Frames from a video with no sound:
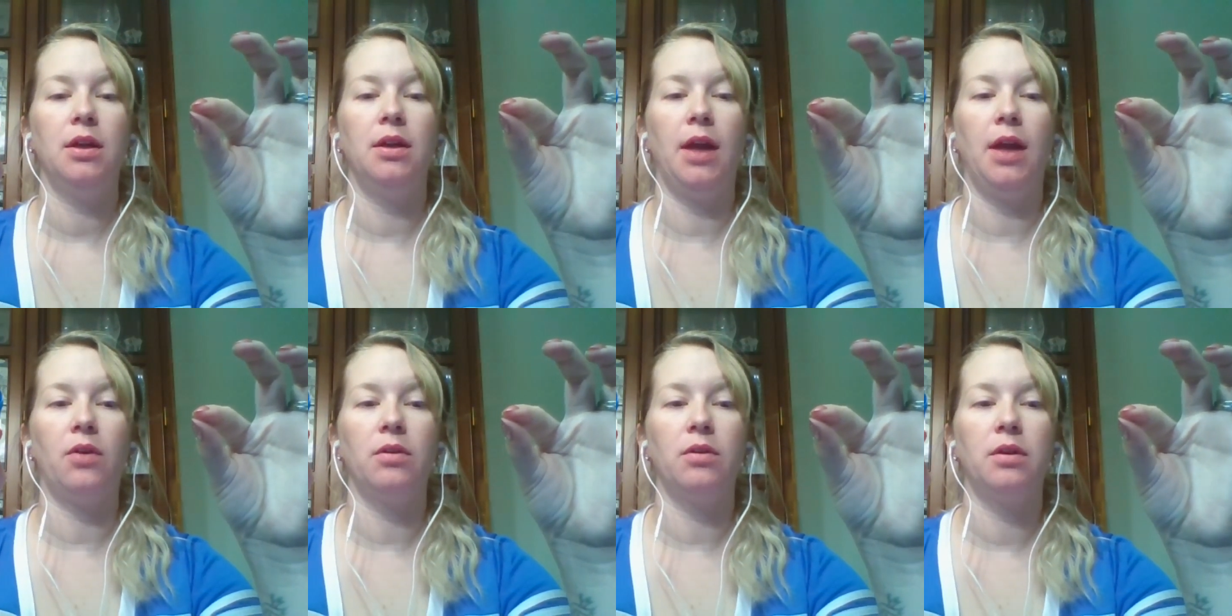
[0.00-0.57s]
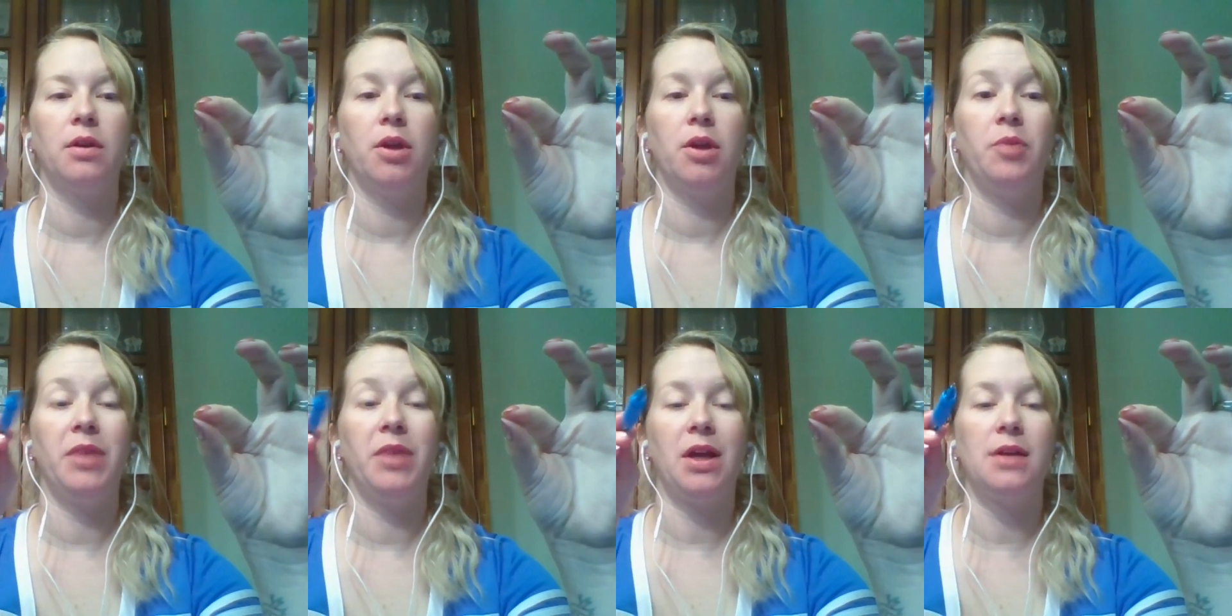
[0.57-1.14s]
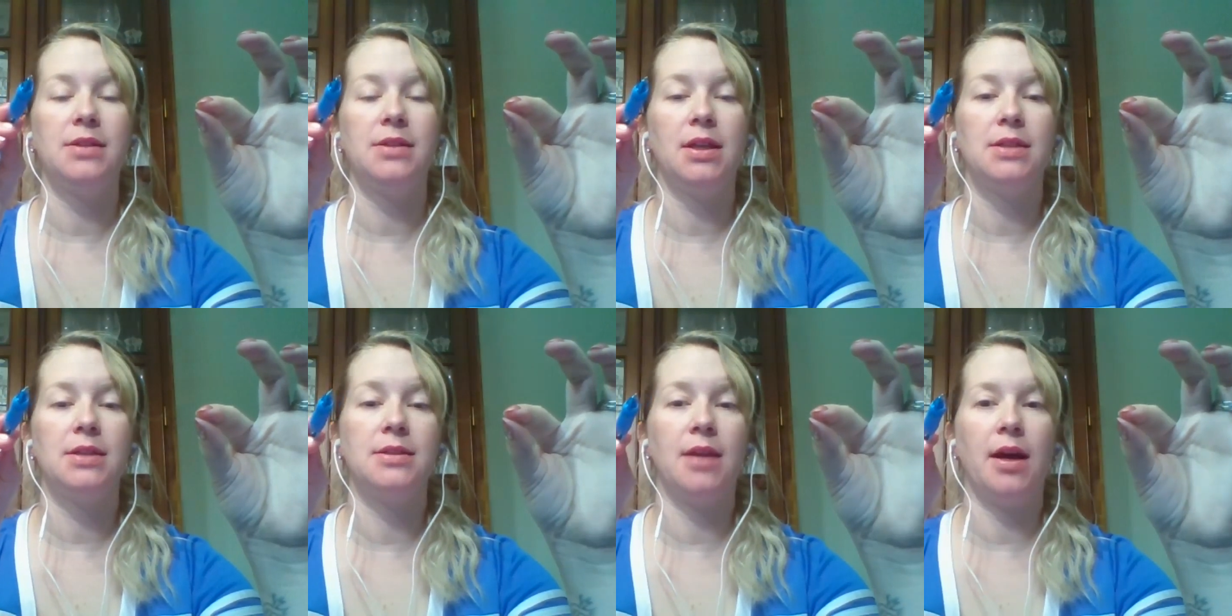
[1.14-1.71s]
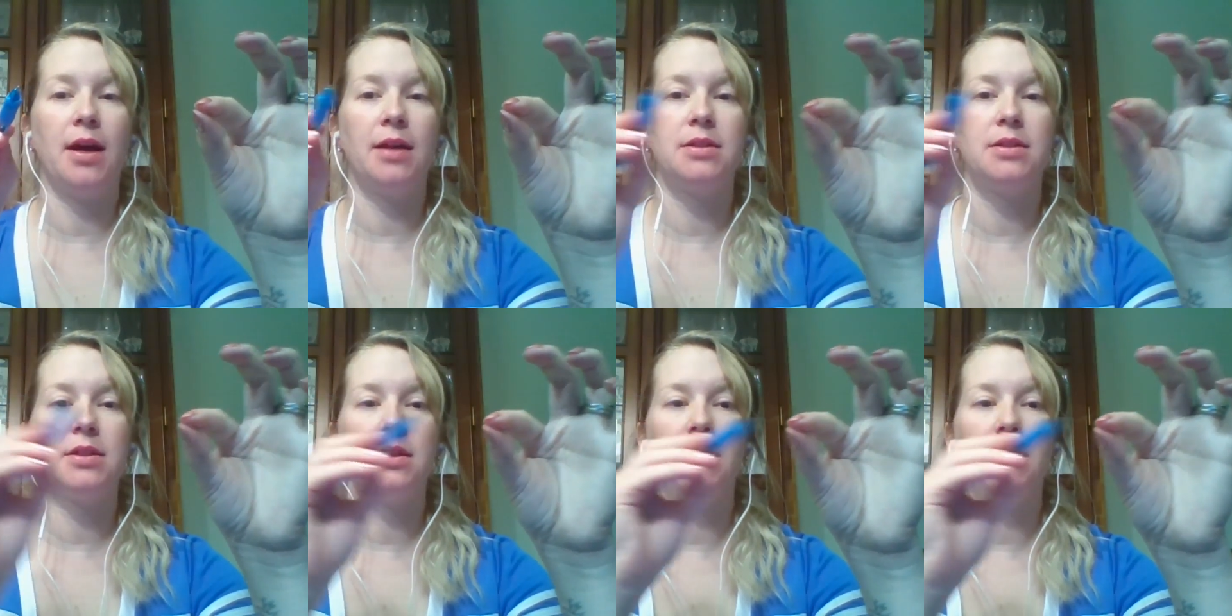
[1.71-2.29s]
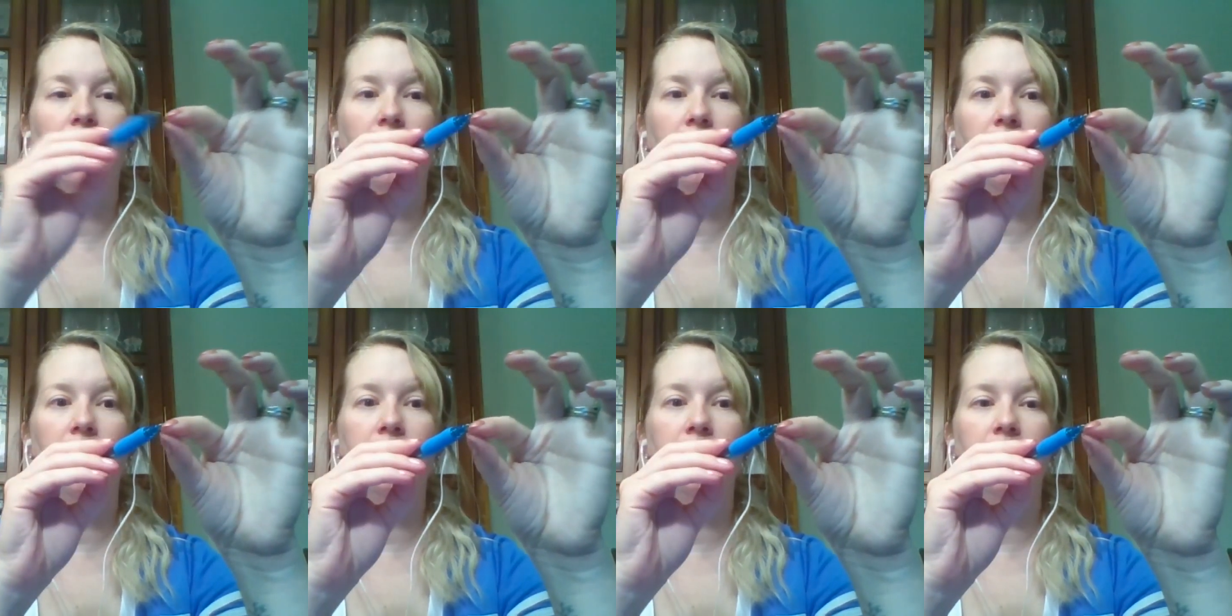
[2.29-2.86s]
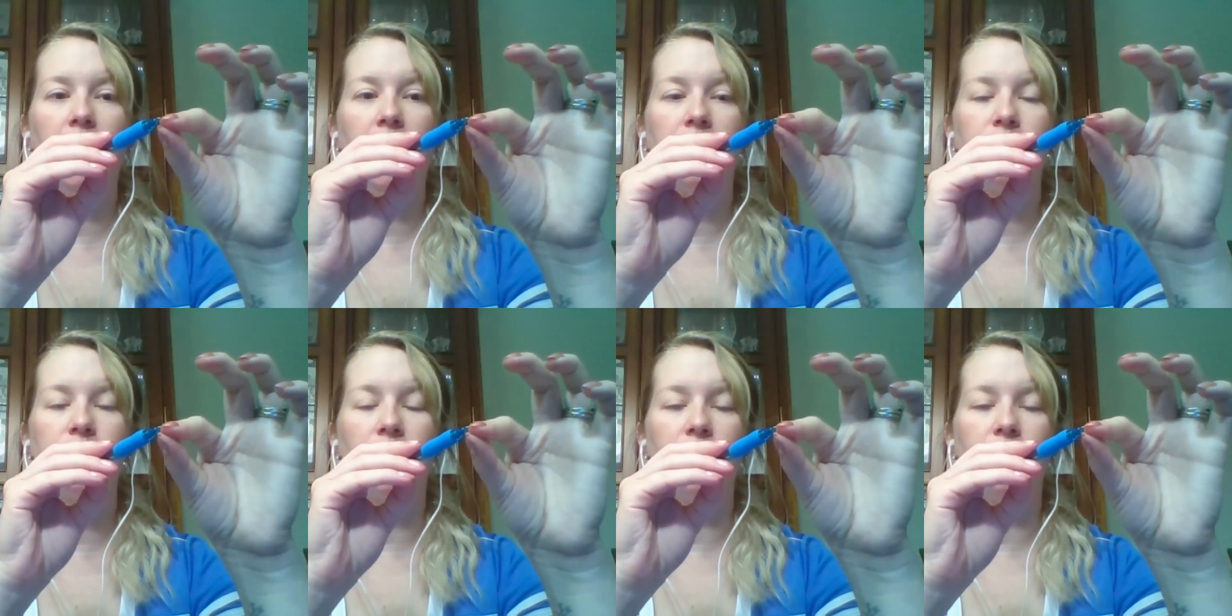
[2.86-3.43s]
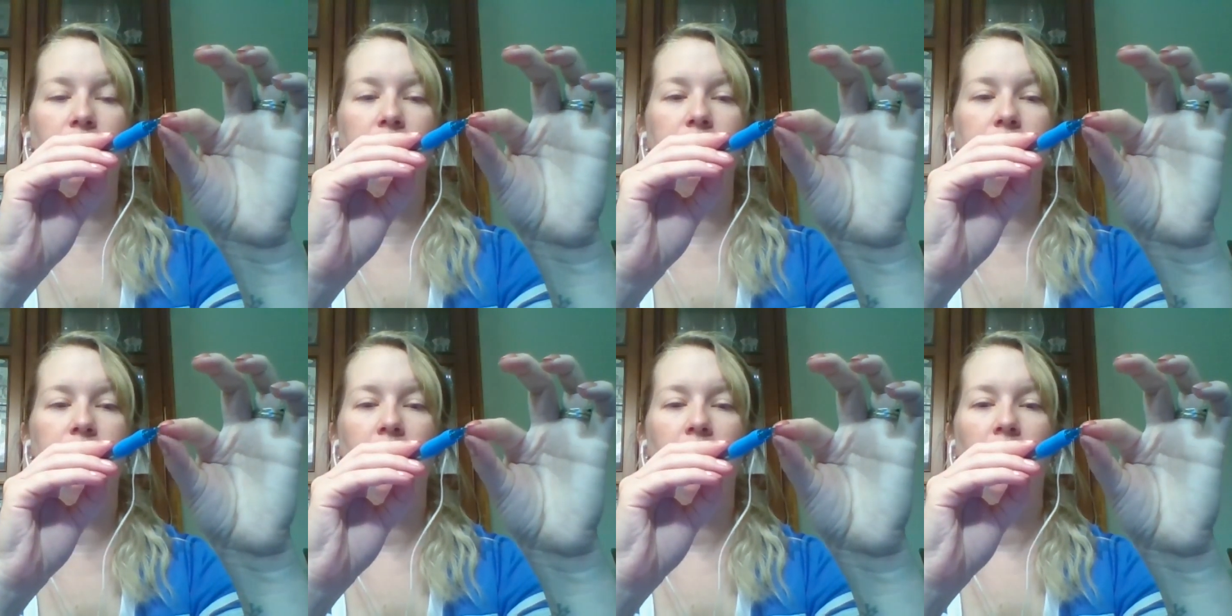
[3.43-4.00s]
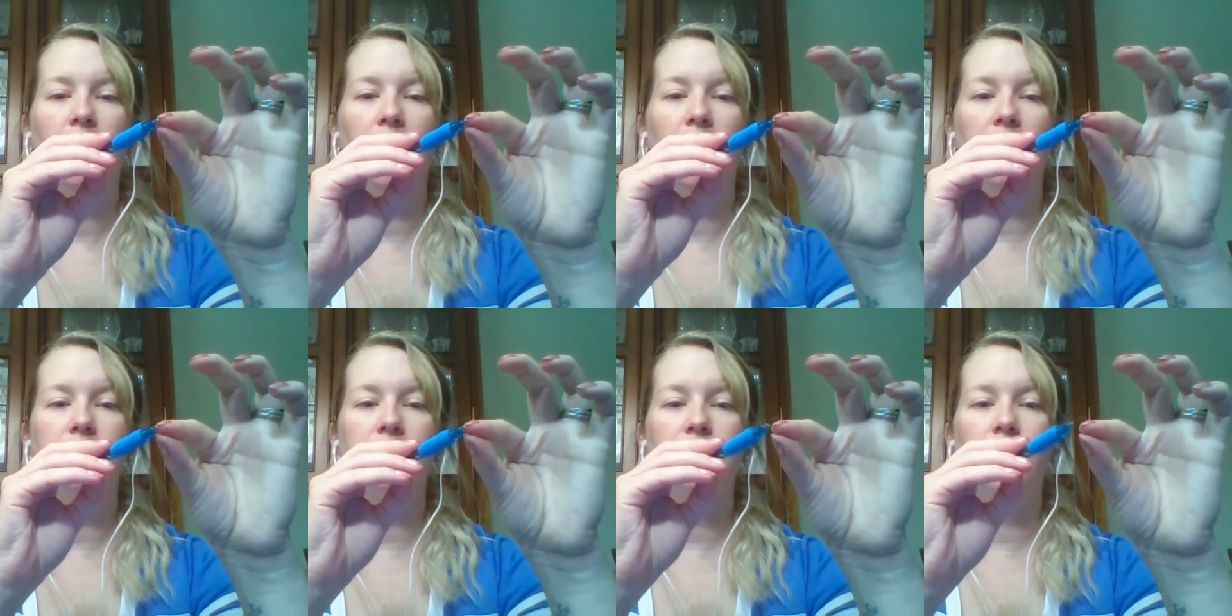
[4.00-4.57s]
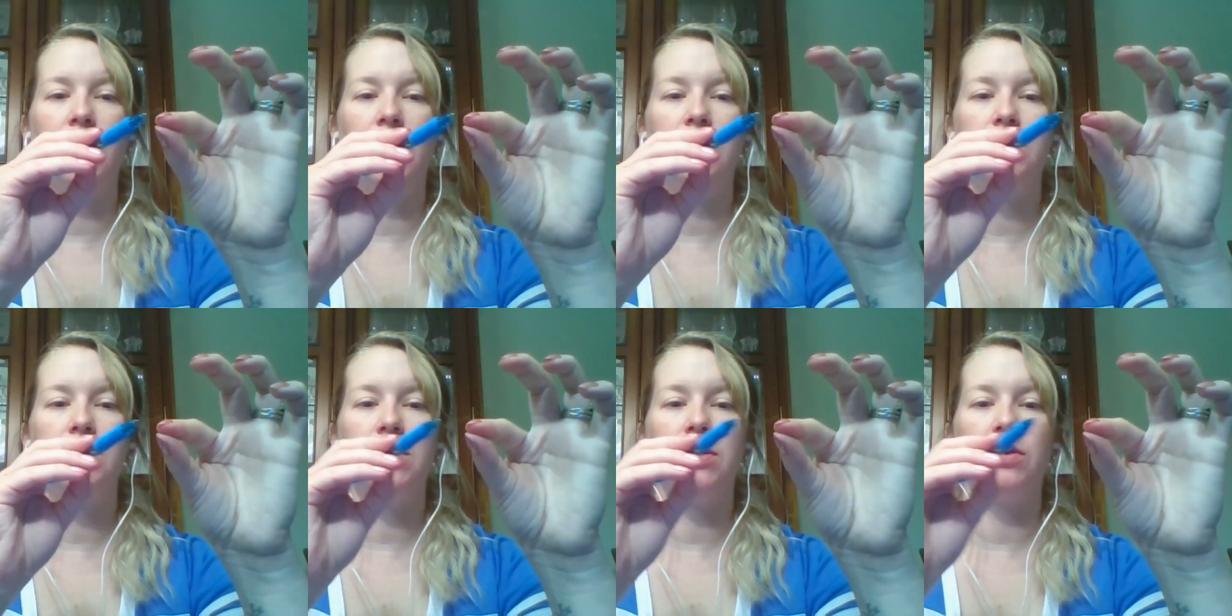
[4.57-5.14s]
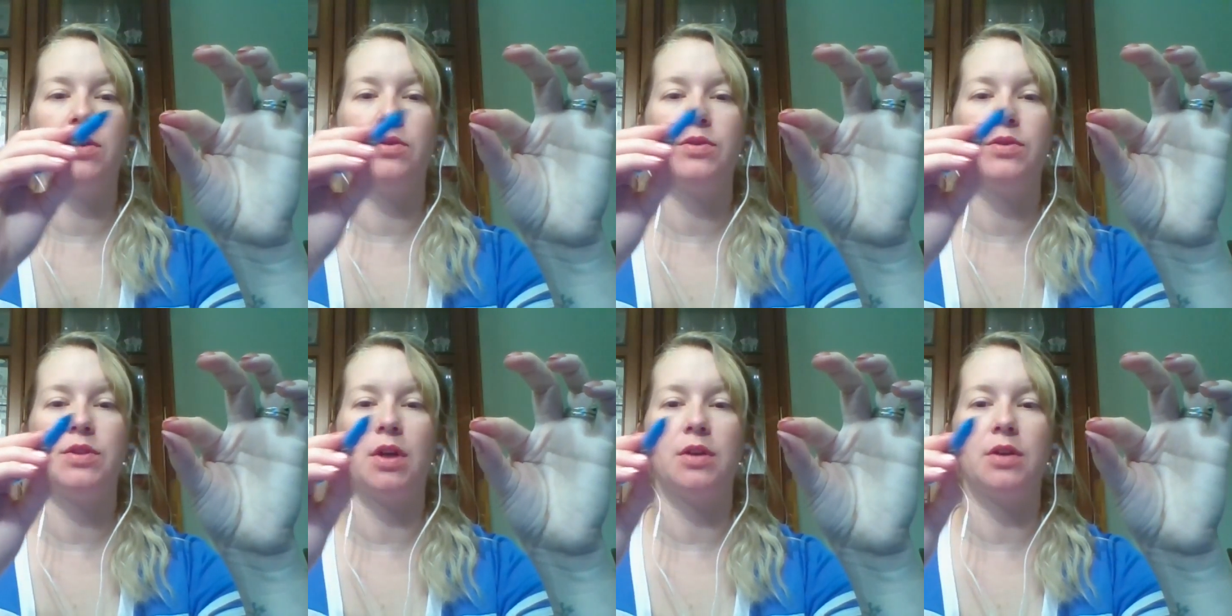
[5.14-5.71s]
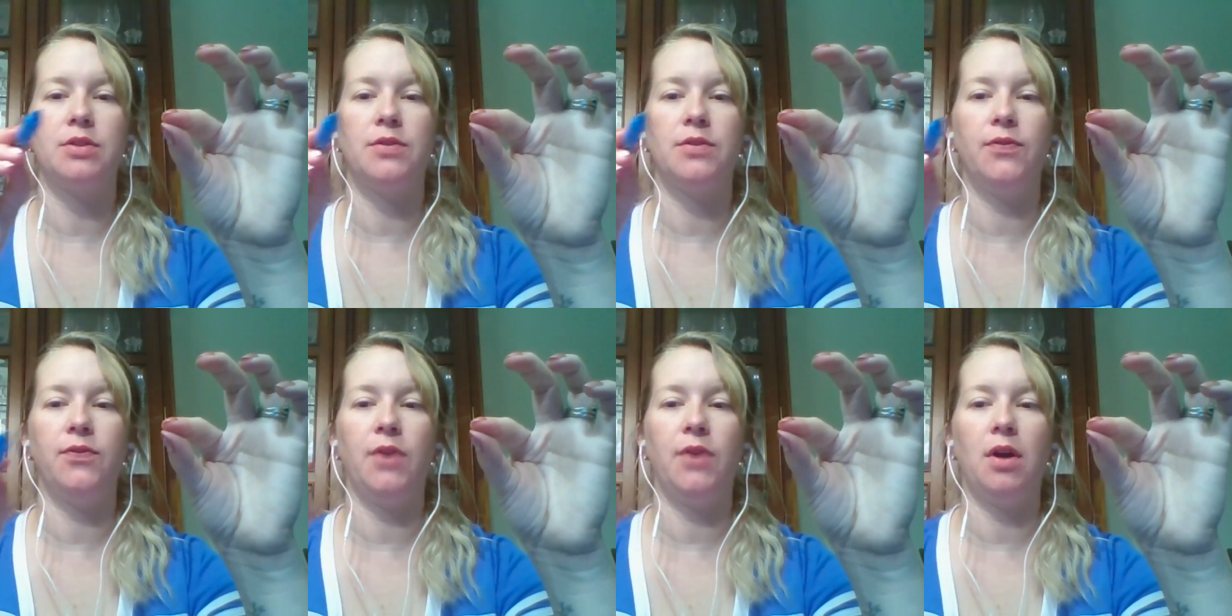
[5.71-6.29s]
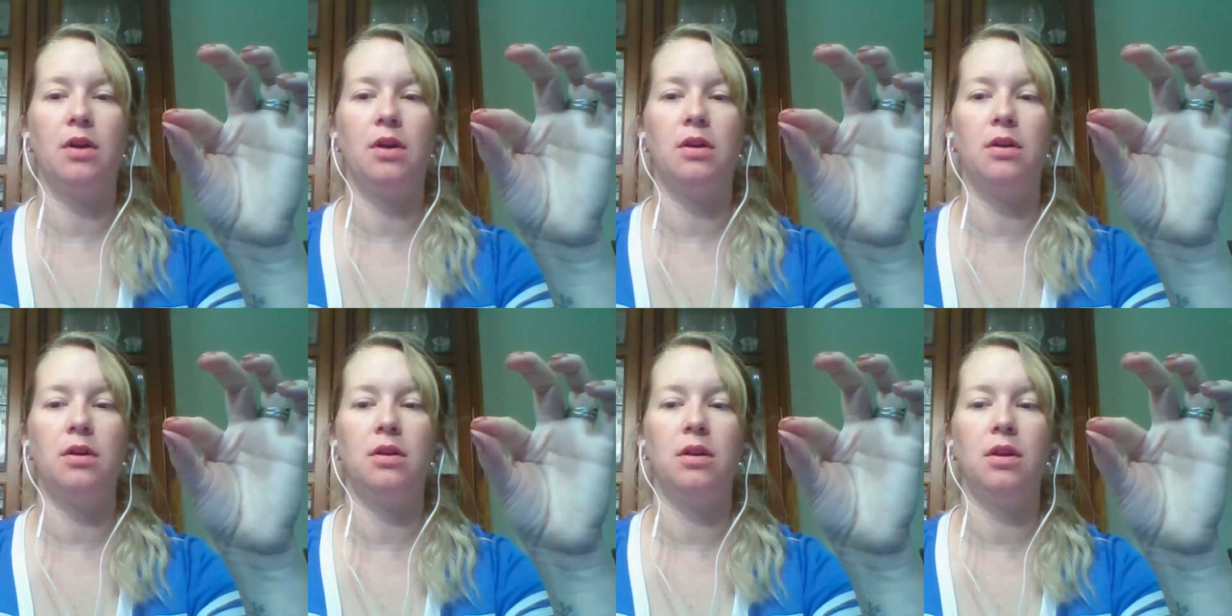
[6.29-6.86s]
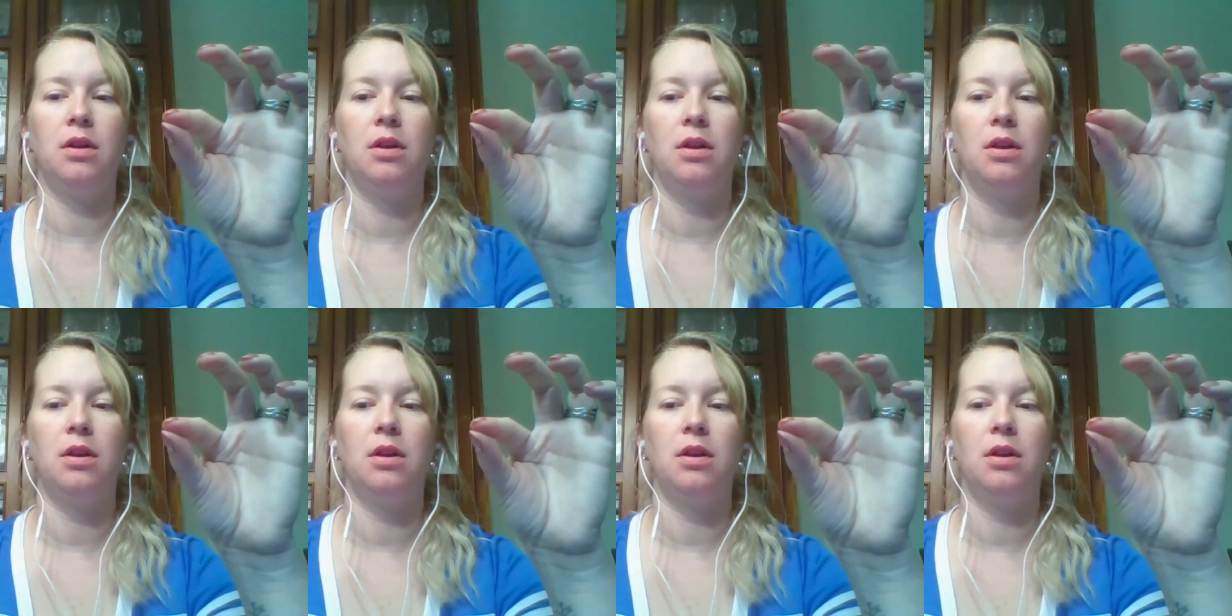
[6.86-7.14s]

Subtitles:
Now, because it is not on a surface, it's going to start to fall